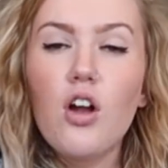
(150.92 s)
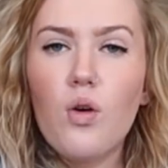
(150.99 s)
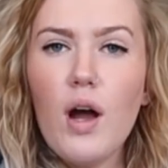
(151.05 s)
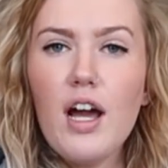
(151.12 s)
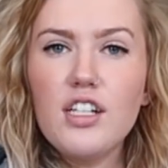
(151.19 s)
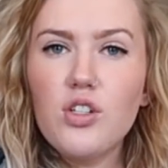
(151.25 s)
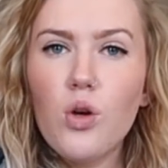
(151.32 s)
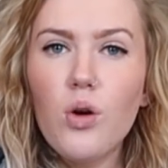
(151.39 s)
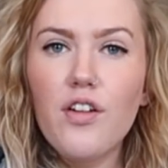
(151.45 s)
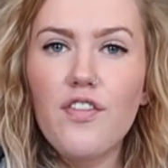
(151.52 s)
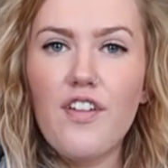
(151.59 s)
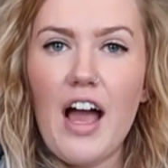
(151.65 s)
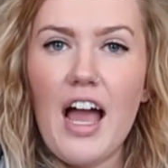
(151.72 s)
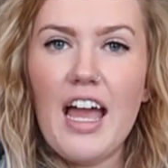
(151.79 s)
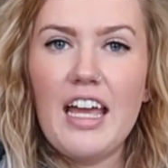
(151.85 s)
quite as
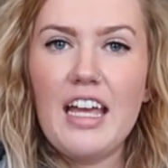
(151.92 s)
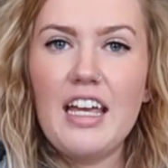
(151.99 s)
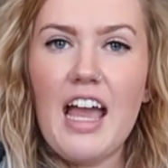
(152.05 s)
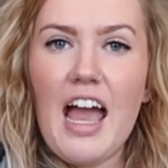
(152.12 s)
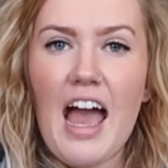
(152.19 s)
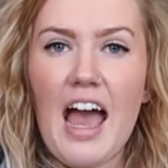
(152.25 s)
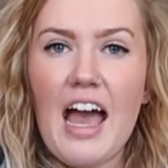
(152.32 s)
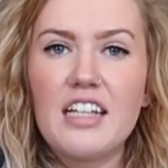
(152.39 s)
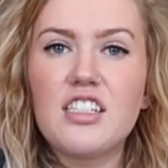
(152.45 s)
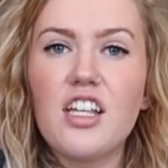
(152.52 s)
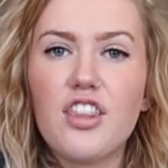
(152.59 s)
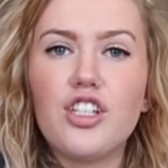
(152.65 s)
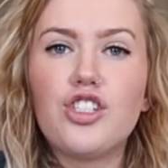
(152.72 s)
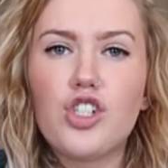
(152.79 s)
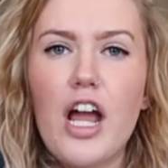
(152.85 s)
horrifying
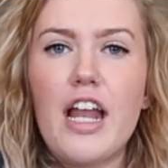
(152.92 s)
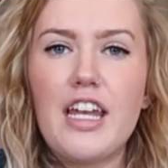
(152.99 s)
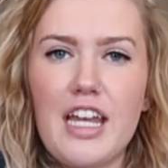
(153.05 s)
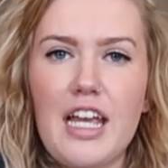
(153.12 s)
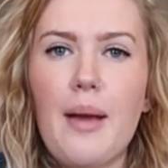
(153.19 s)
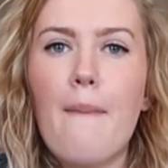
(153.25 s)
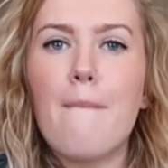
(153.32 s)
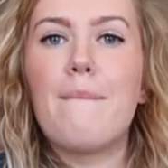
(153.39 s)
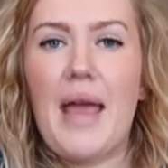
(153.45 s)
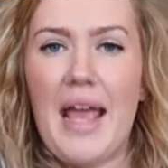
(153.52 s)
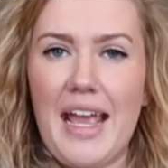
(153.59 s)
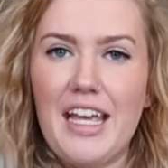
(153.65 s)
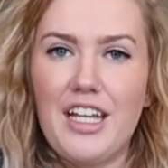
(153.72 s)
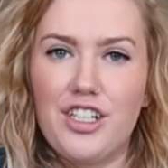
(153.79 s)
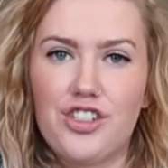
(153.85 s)
as the trending
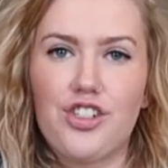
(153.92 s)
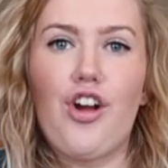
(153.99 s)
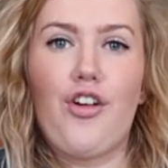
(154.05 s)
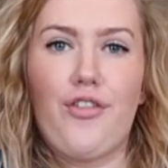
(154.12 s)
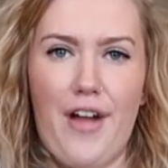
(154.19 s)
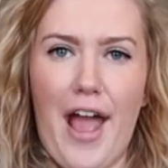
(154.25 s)
page, all